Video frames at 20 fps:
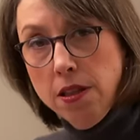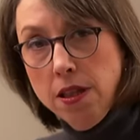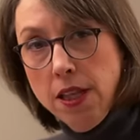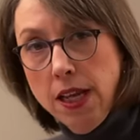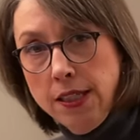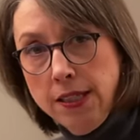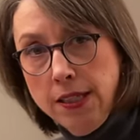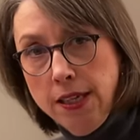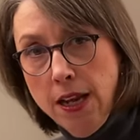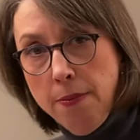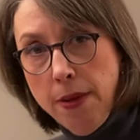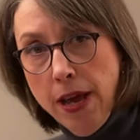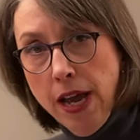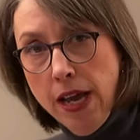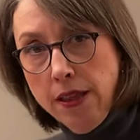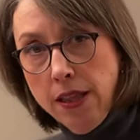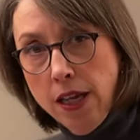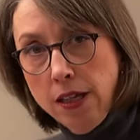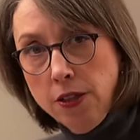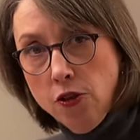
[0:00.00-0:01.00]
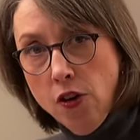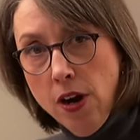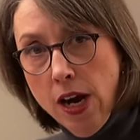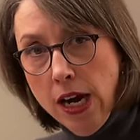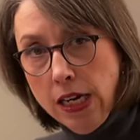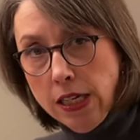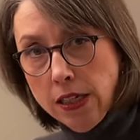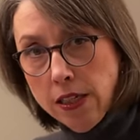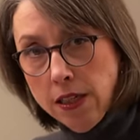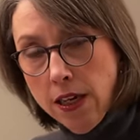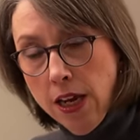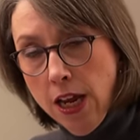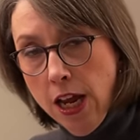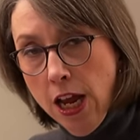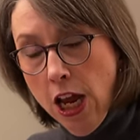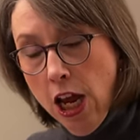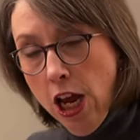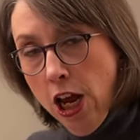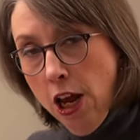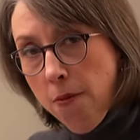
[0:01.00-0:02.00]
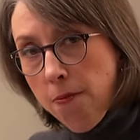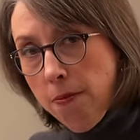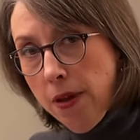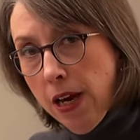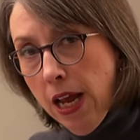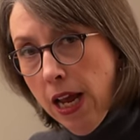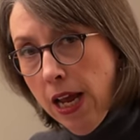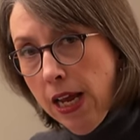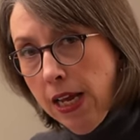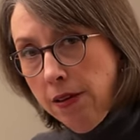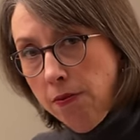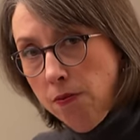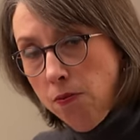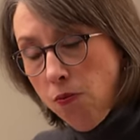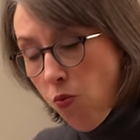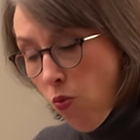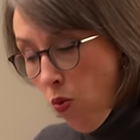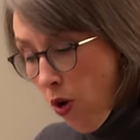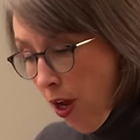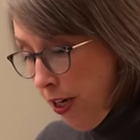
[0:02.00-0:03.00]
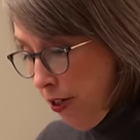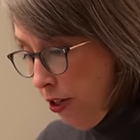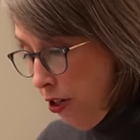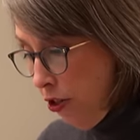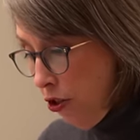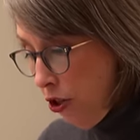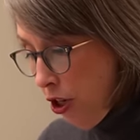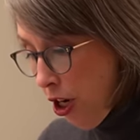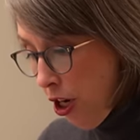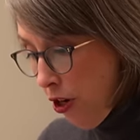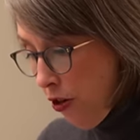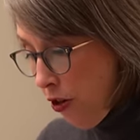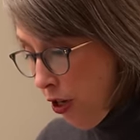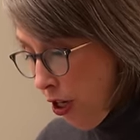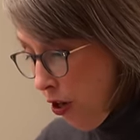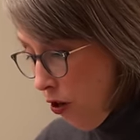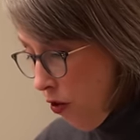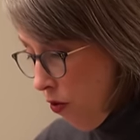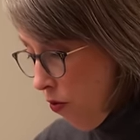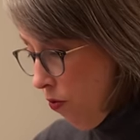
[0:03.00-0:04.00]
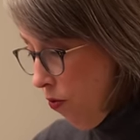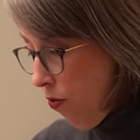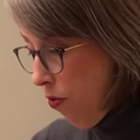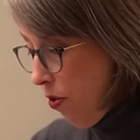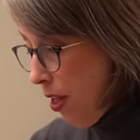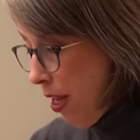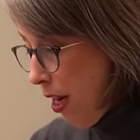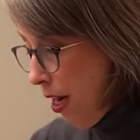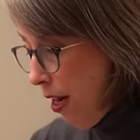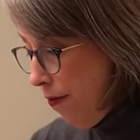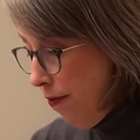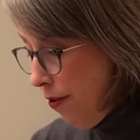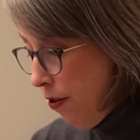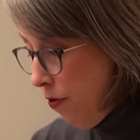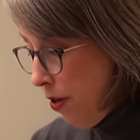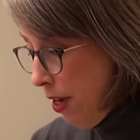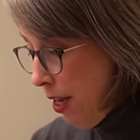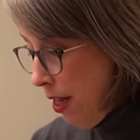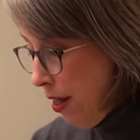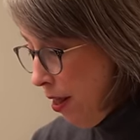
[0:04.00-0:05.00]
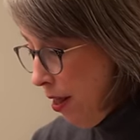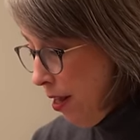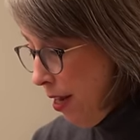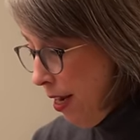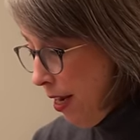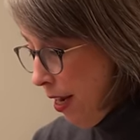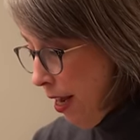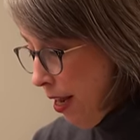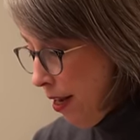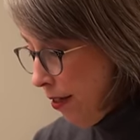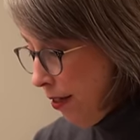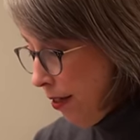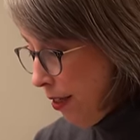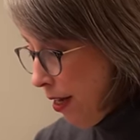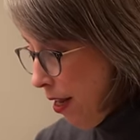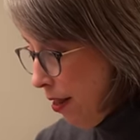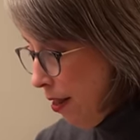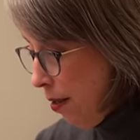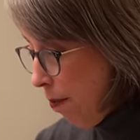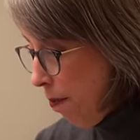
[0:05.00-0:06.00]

not bad. That's great. But I want to show you that if you can think outside the